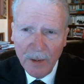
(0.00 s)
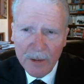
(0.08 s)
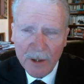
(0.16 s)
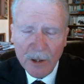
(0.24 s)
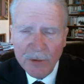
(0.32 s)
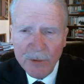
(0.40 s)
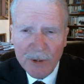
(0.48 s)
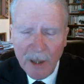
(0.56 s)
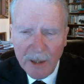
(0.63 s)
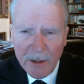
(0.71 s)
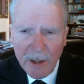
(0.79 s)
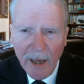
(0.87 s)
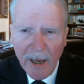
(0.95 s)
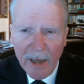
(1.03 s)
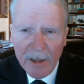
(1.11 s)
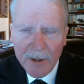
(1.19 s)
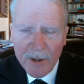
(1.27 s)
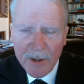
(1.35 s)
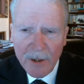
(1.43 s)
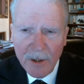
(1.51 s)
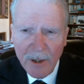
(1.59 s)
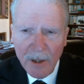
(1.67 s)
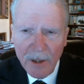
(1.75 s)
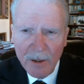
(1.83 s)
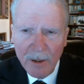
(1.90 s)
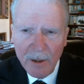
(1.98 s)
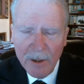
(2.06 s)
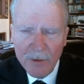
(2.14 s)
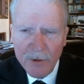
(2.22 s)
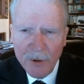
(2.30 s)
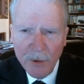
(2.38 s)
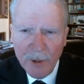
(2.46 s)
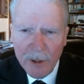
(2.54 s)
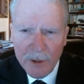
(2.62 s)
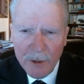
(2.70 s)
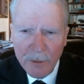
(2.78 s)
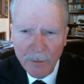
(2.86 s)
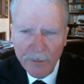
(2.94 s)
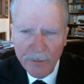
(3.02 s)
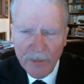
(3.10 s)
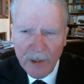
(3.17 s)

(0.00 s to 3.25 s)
Such was not the case in Judaism.